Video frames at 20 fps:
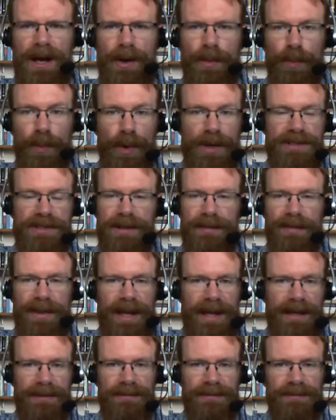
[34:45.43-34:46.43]
was it a
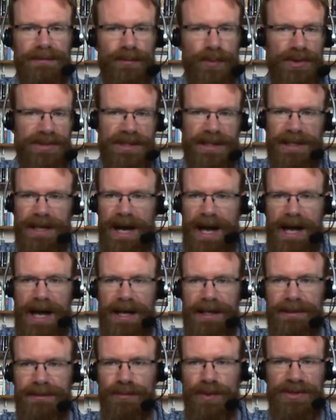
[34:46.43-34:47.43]
man? Was it
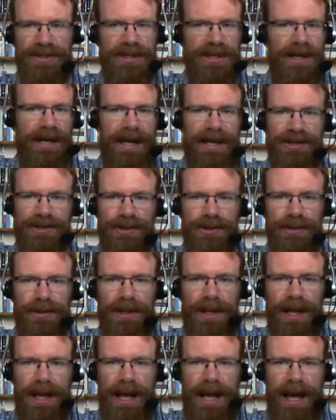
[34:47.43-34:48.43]
God? Was it an
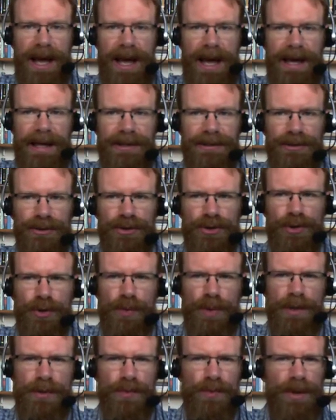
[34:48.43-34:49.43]
angel? And
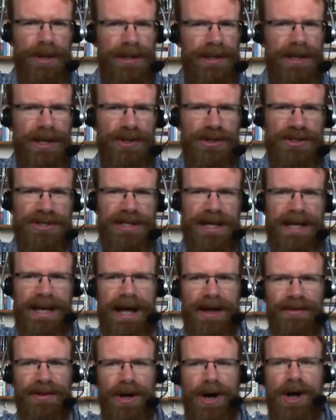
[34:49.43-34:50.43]
do we really
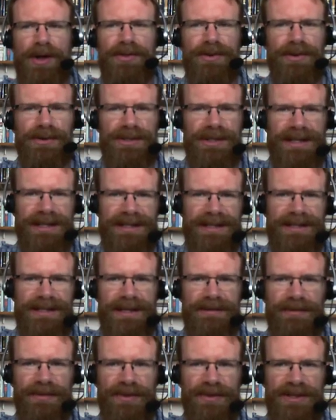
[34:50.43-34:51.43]
understand how the authors
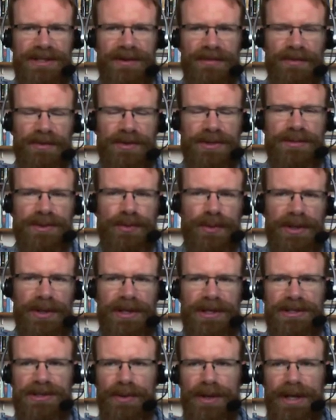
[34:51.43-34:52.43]
conceived of the difference
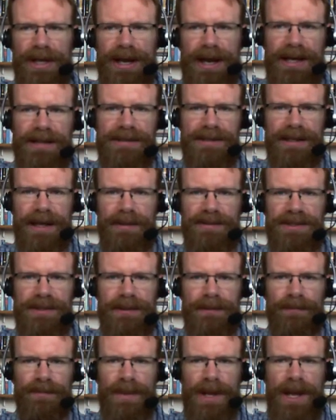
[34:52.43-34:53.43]
between these three
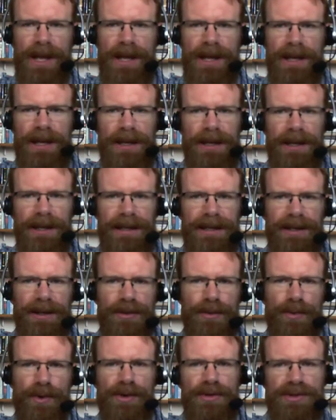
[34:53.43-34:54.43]
concepts? Uh, in
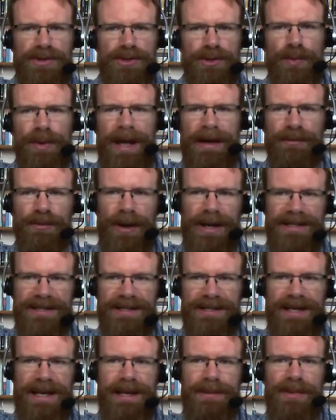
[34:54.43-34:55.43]
other words, do we have the right
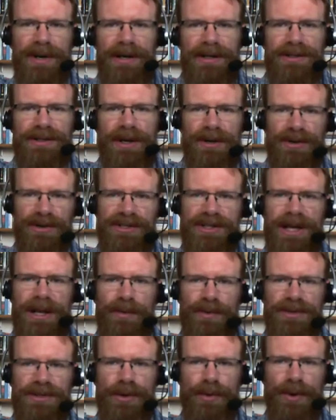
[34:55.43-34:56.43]
schema to
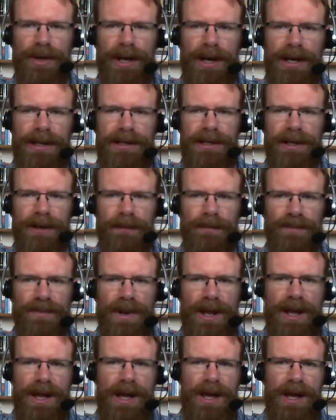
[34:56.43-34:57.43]
understand what's going on here?
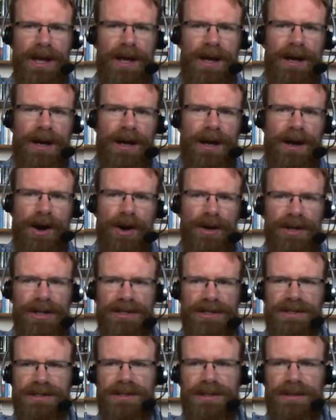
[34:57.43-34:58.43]
Uh,
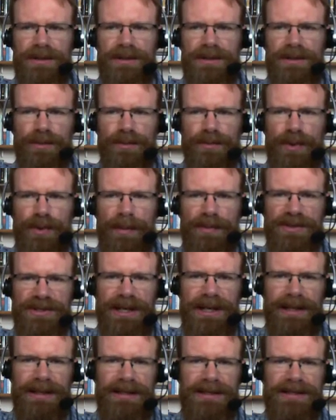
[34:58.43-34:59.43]
artists
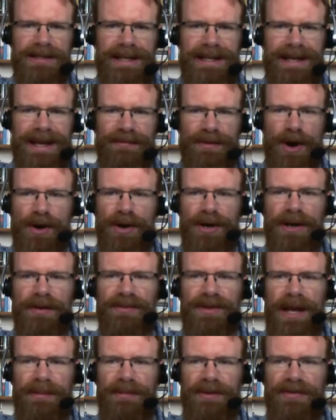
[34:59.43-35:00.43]
representing the scene have a hard
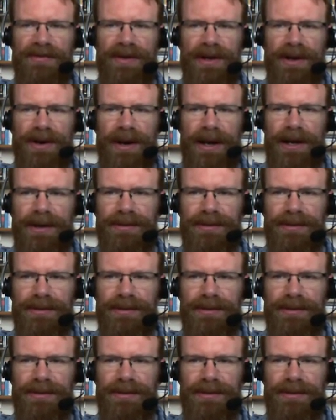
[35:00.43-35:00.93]
enough time to figure